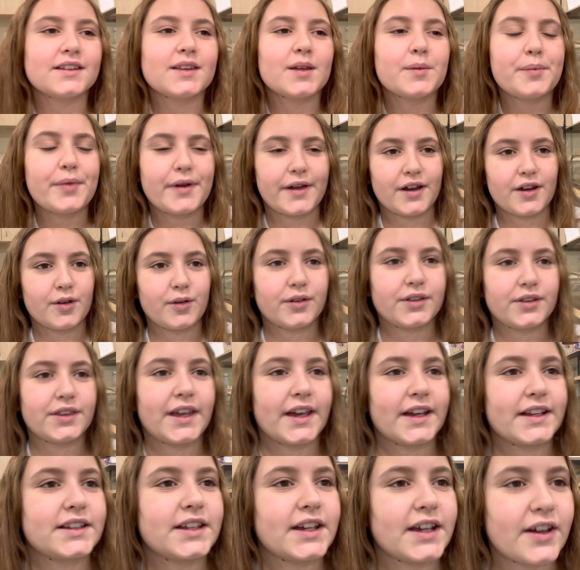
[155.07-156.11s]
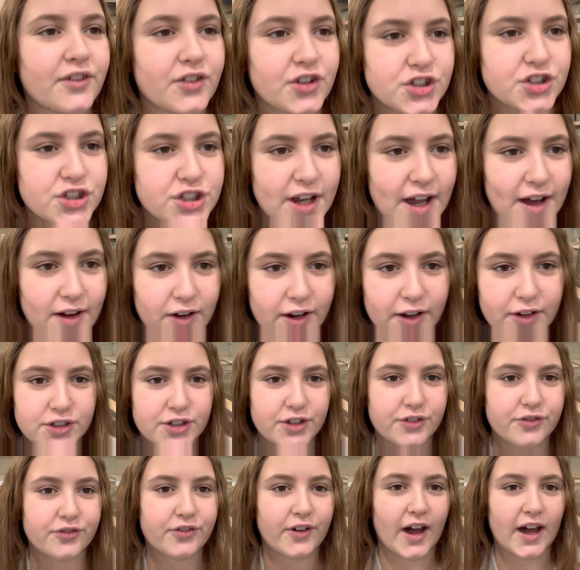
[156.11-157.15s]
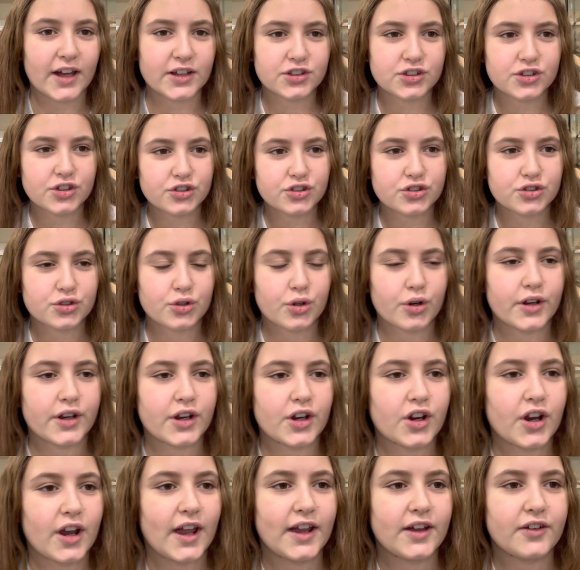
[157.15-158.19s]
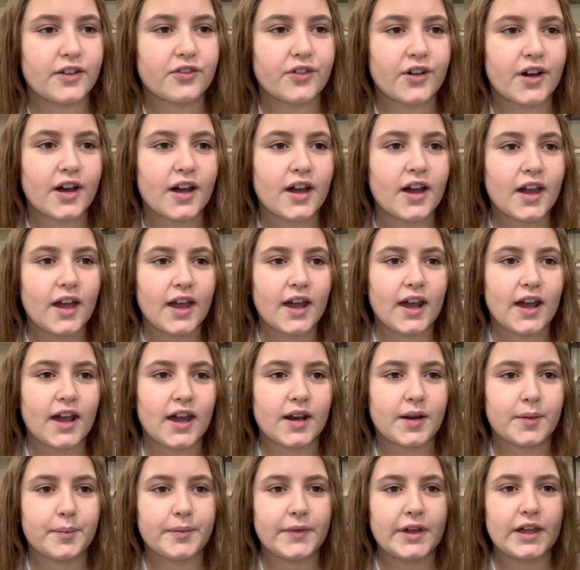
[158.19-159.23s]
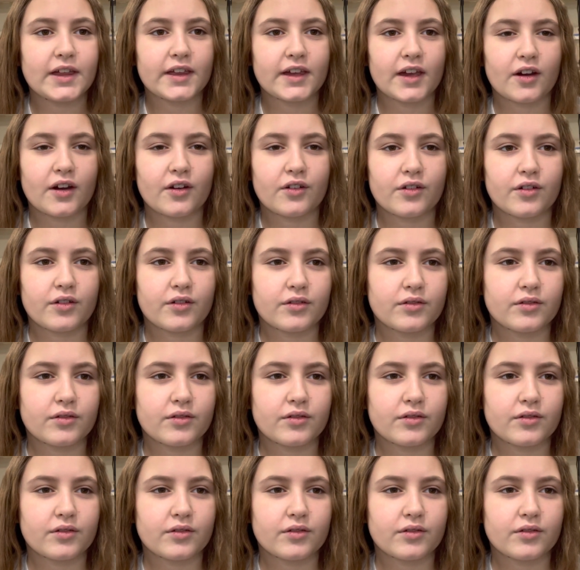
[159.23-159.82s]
LeBerry would like to give a shout out to Foster, Sawyer, Ava, and Amelia